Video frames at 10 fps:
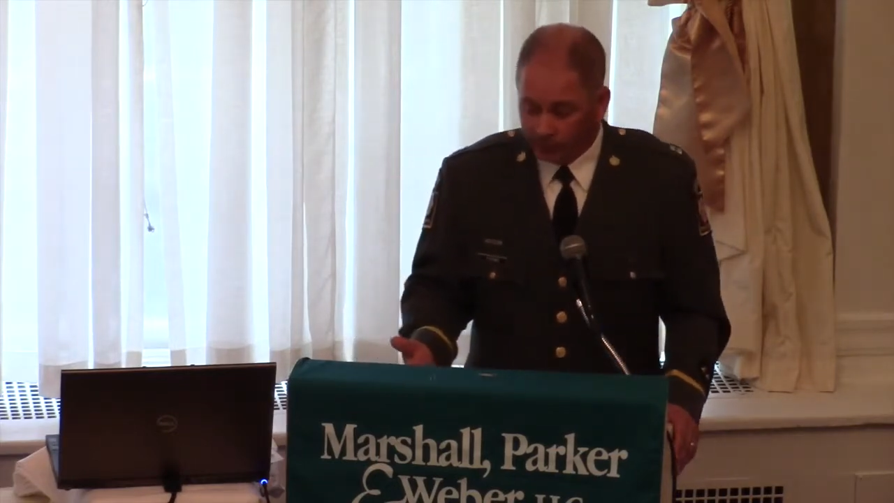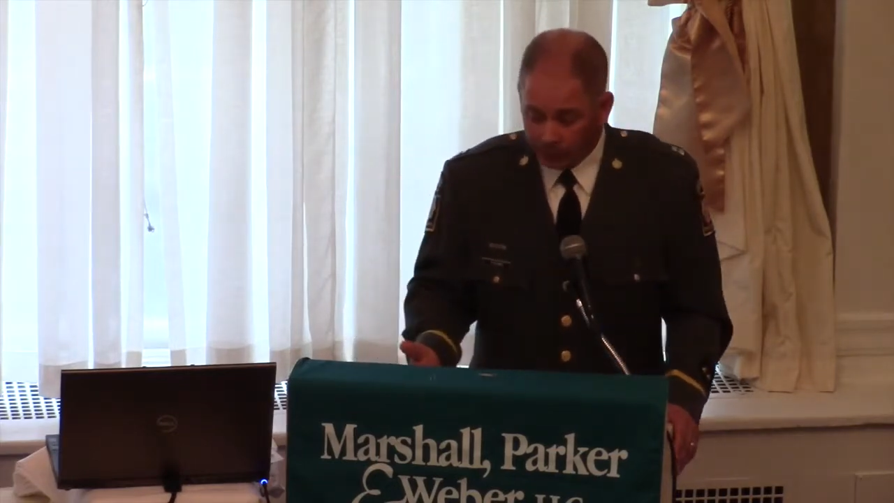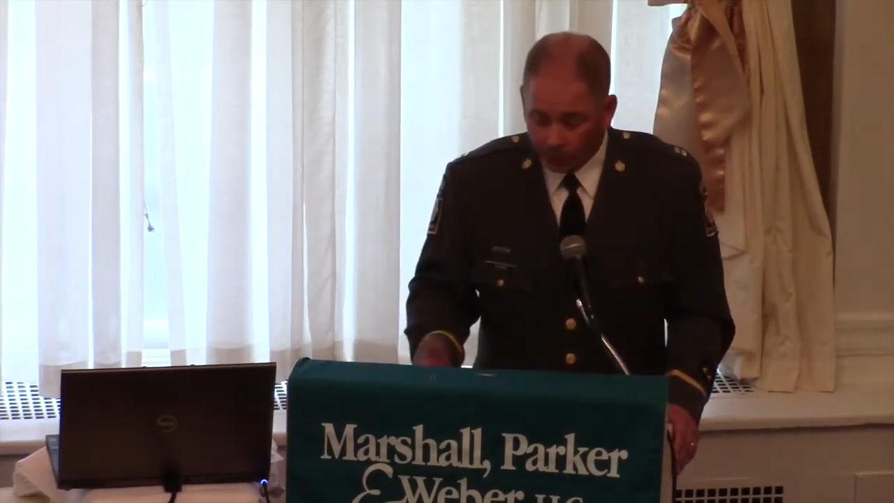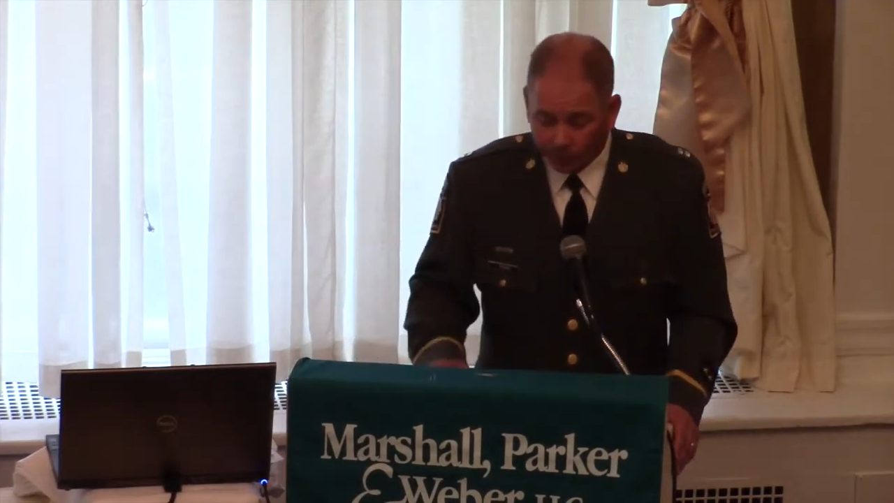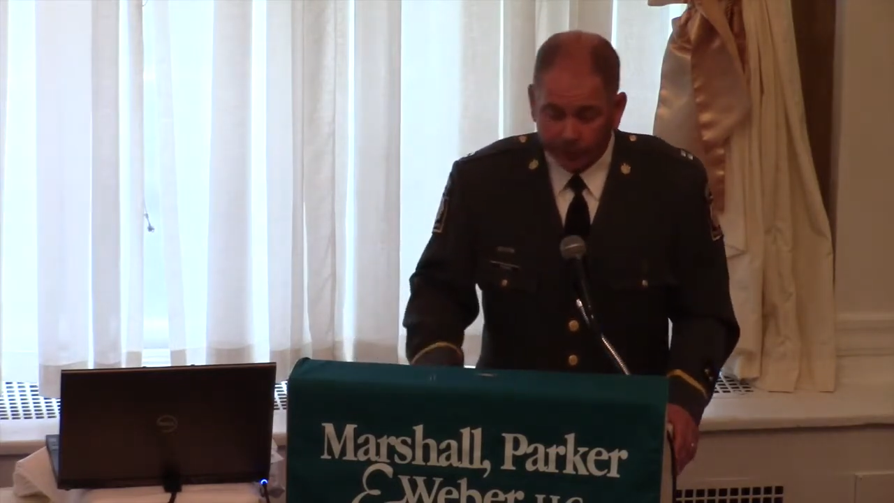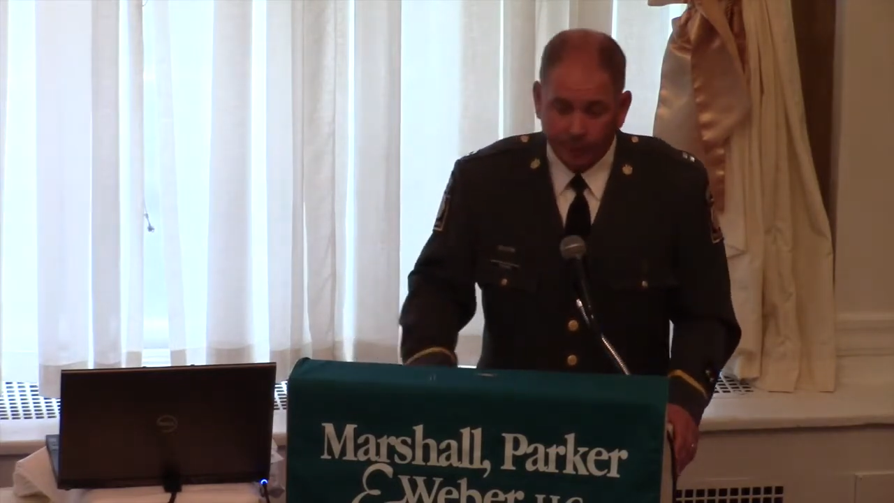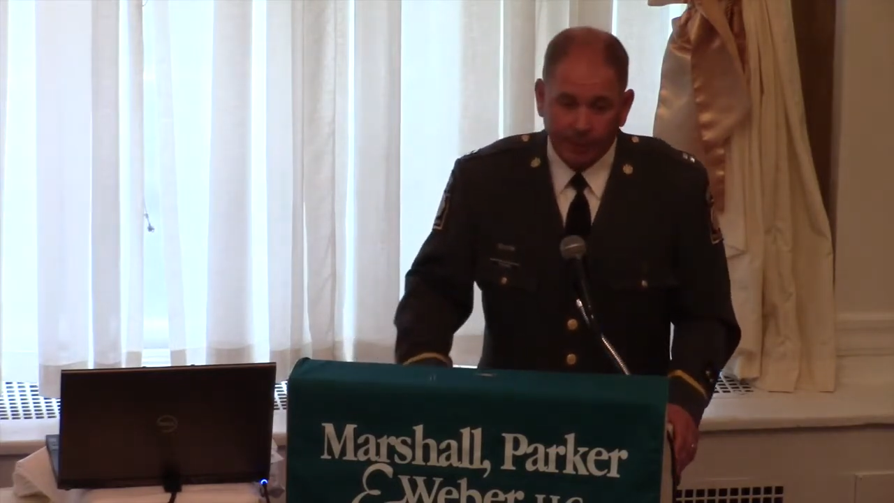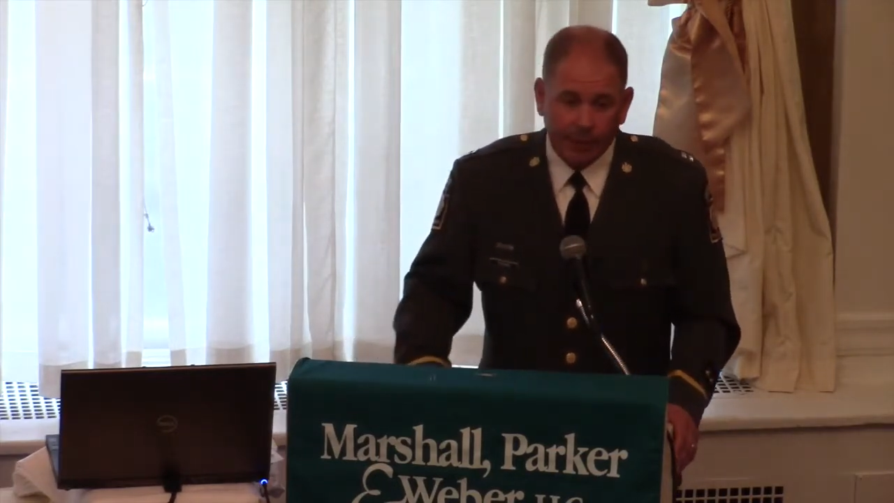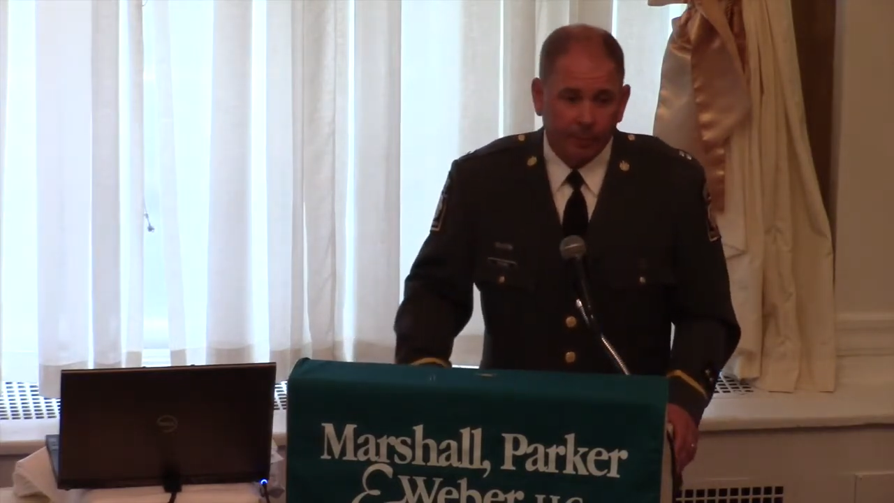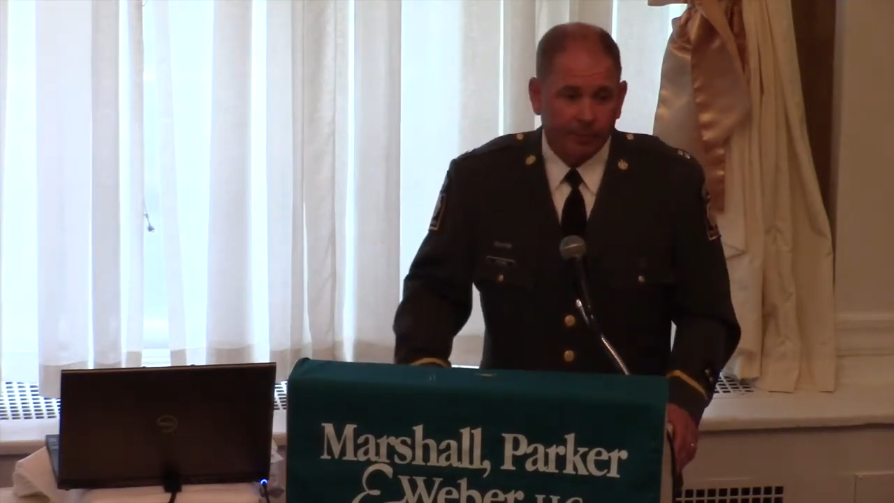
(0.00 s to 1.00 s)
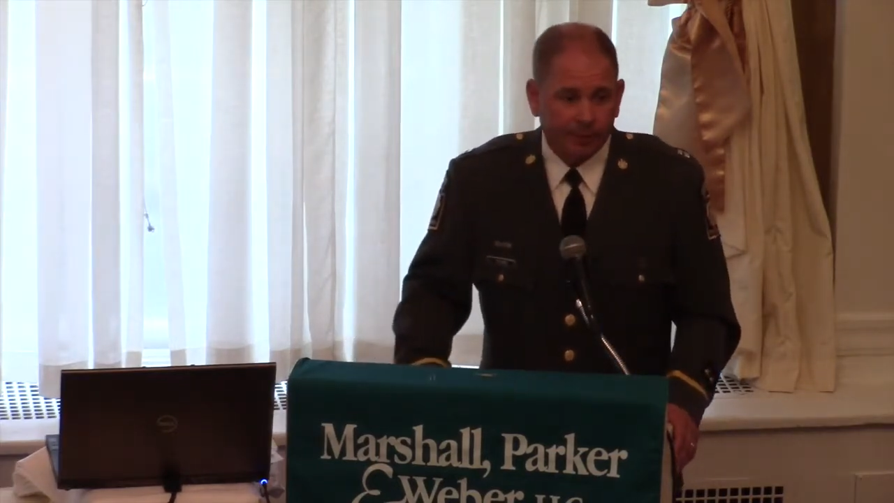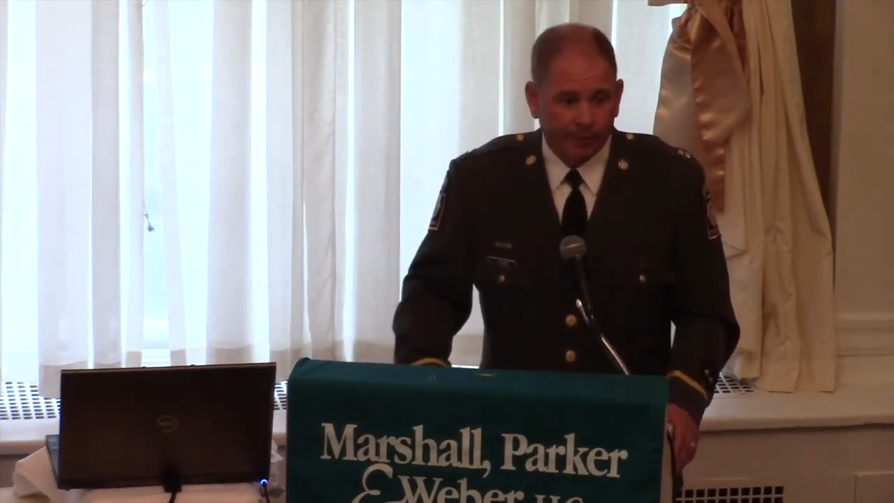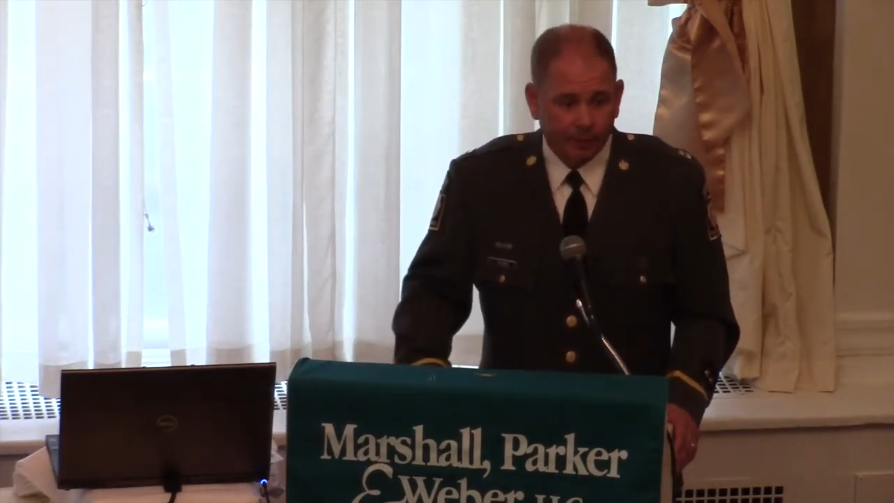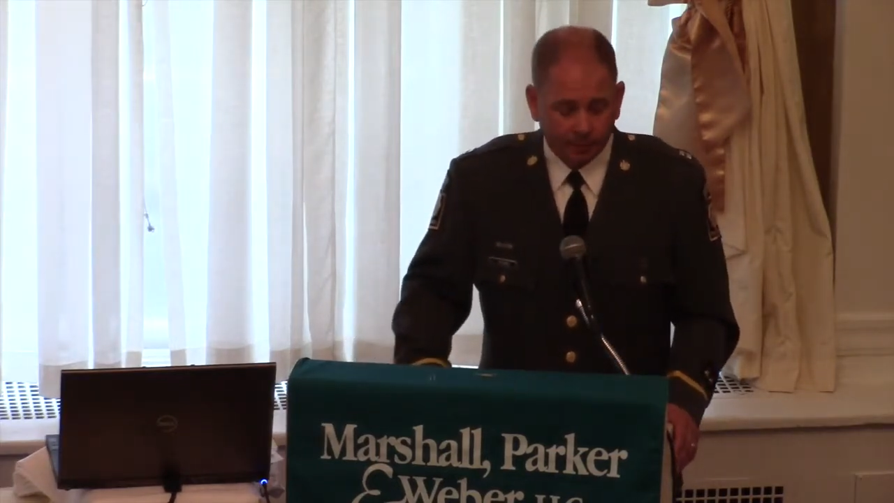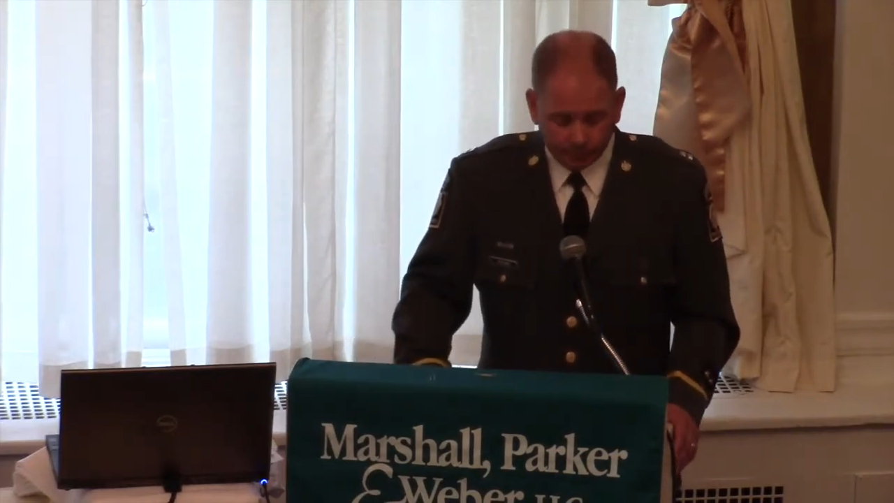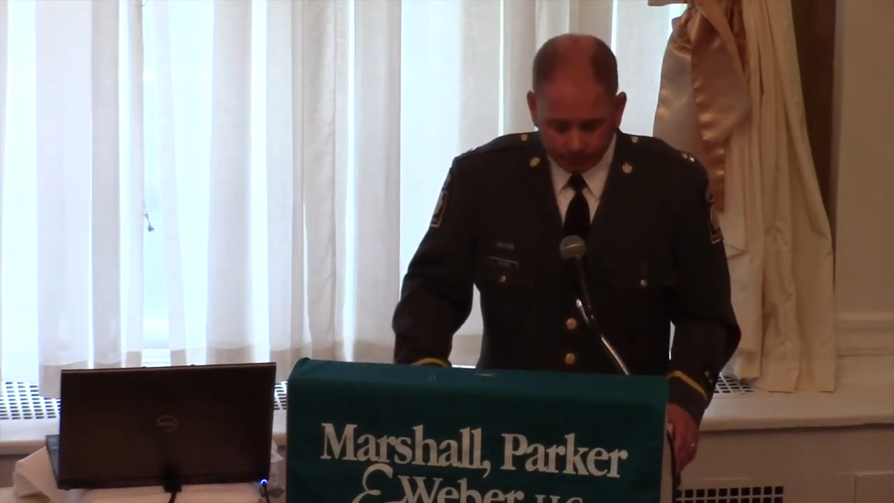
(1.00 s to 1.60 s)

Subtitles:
going to become a victim.